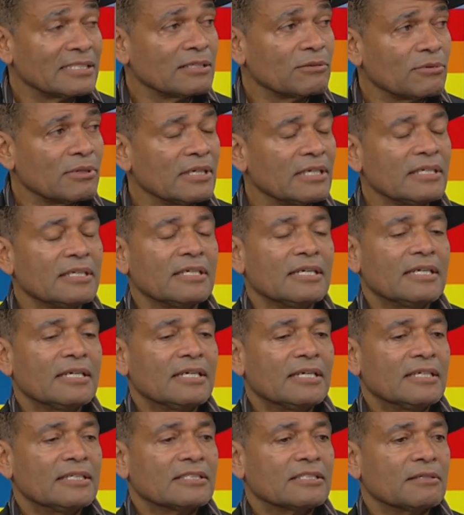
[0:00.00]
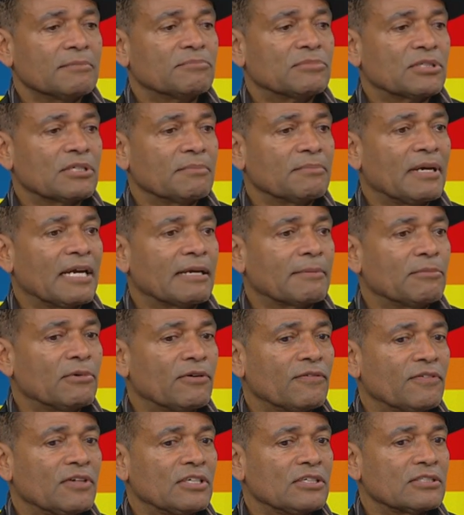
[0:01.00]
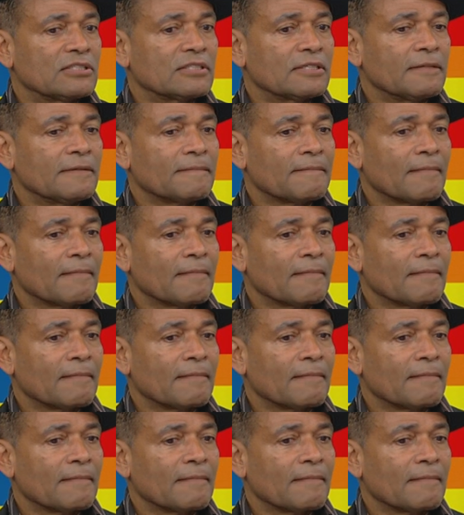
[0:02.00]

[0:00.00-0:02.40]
that we're in, to, to make movies